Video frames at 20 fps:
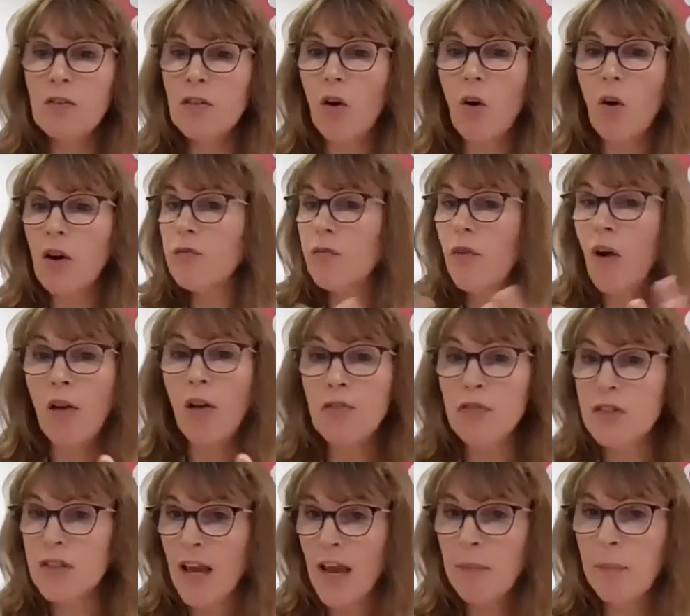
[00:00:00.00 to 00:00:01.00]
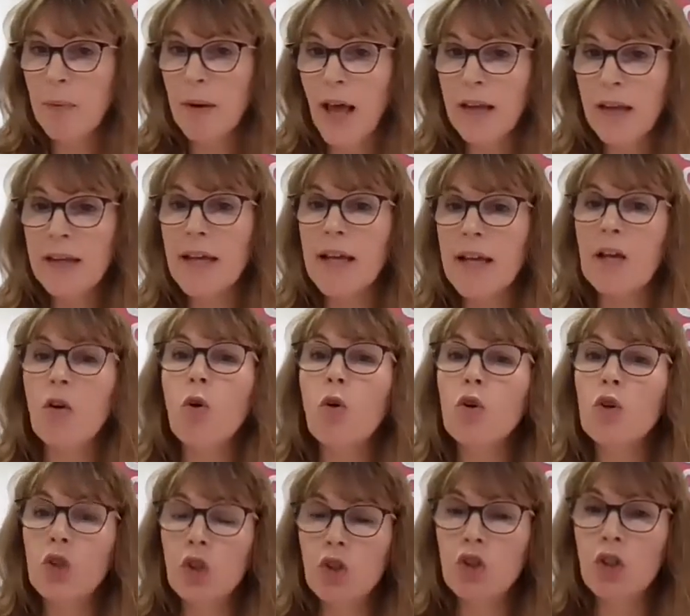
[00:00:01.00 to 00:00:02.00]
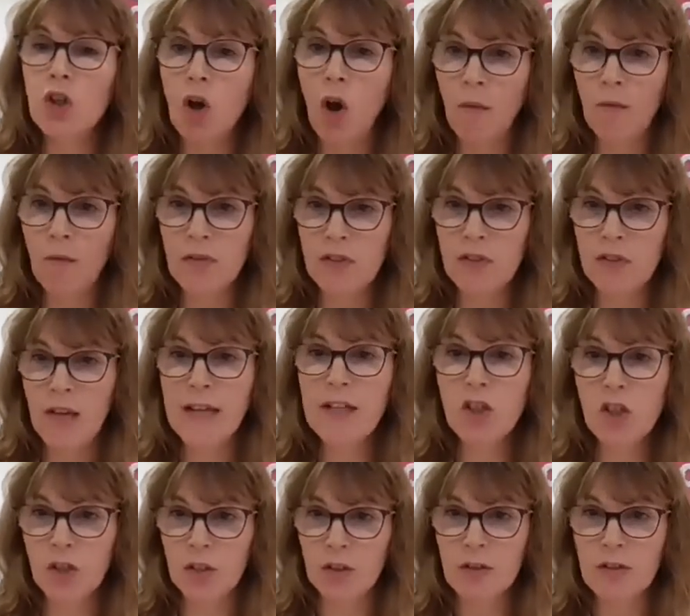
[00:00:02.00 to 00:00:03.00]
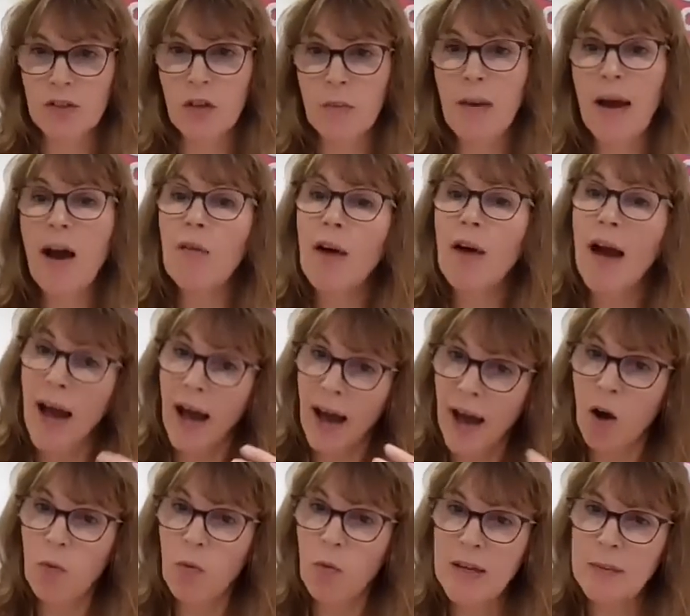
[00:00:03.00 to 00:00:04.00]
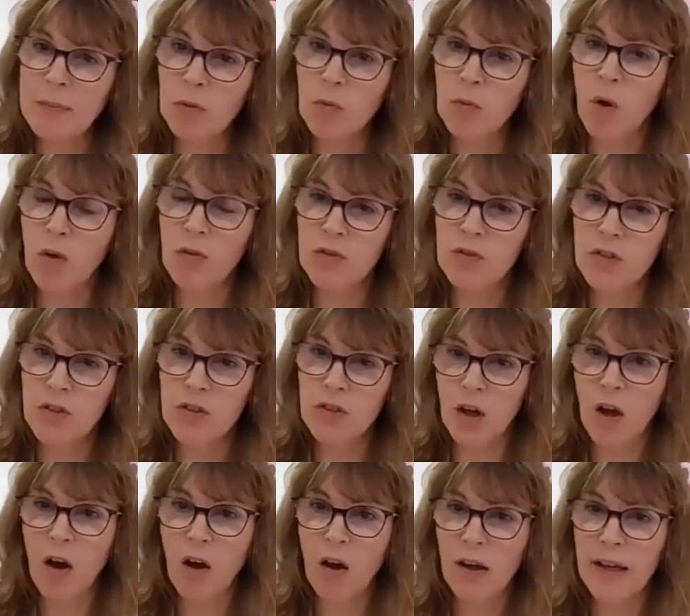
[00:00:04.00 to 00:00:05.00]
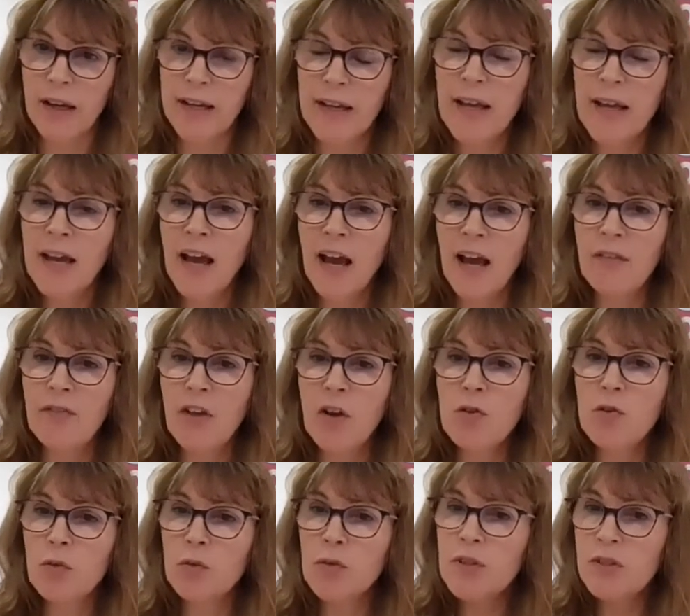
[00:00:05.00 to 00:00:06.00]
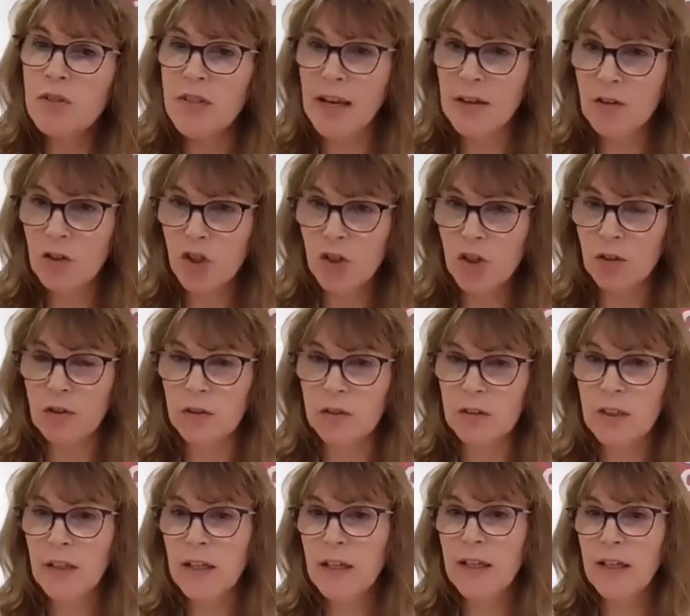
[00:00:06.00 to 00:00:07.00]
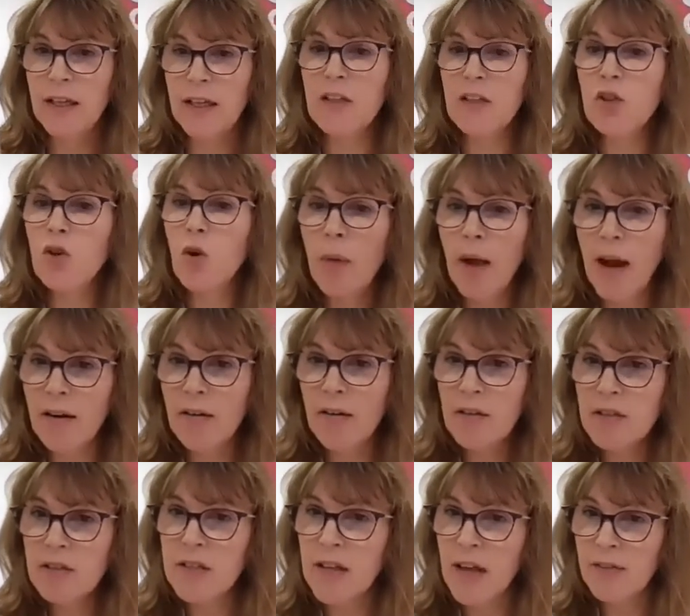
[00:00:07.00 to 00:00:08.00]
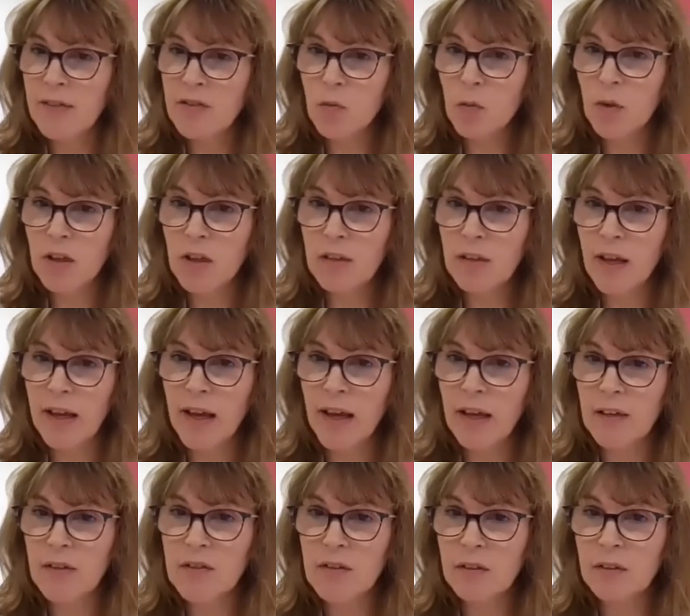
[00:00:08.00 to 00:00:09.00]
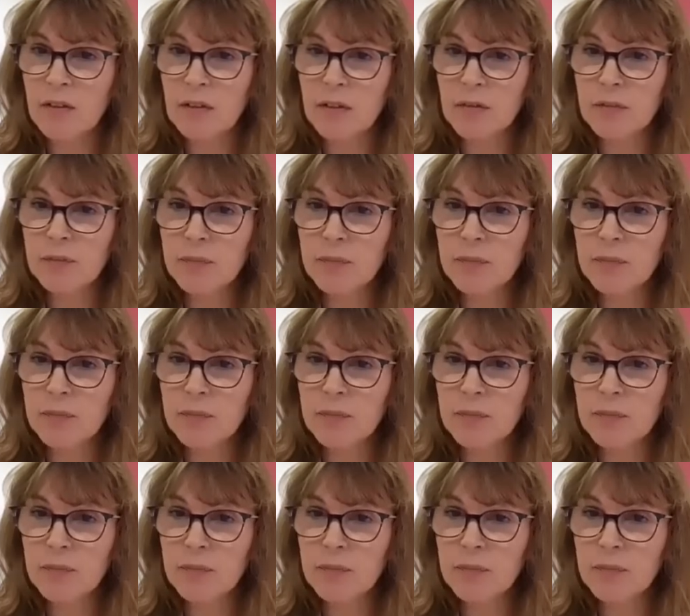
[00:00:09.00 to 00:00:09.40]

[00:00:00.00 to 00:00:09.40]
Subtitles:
advanced care planning or good conversations about how people want to die. And those are essential in your parents' deaths, weren't they, Alison?